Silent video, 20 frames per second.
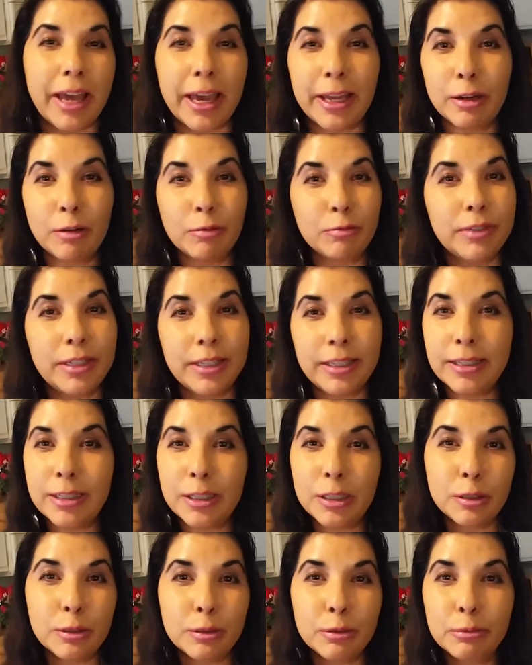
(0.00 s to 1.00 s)
I don't
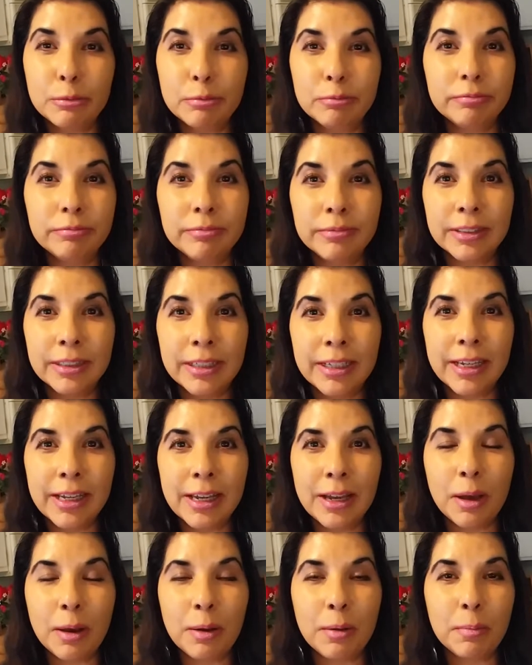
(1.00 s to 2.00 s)
need to
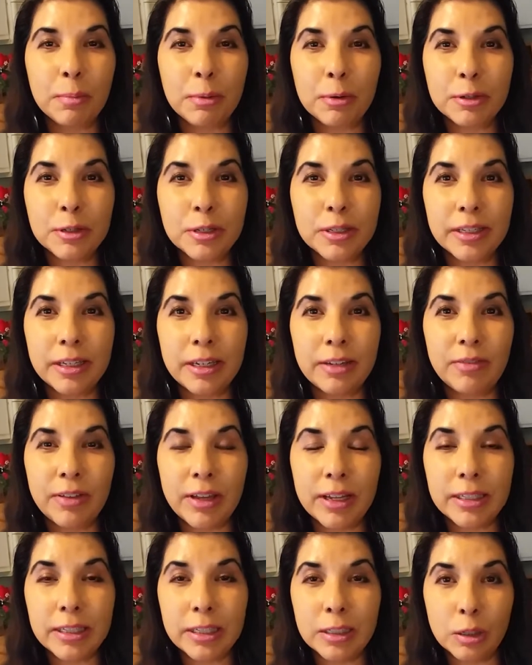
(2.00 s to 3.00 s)
purchase any
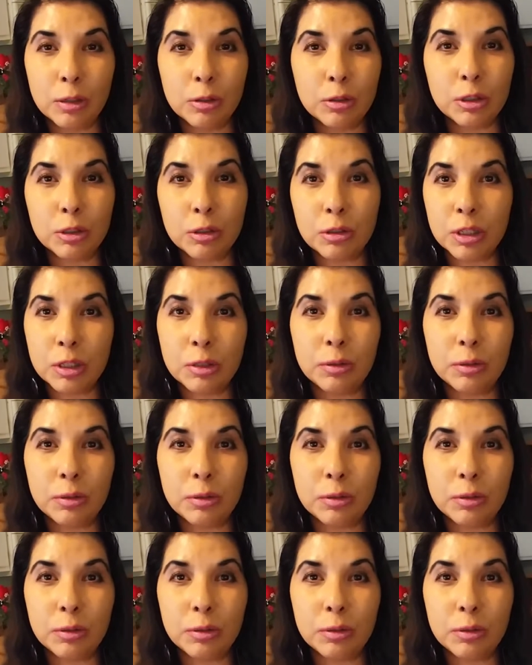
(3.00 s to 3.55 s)
fancy lotion.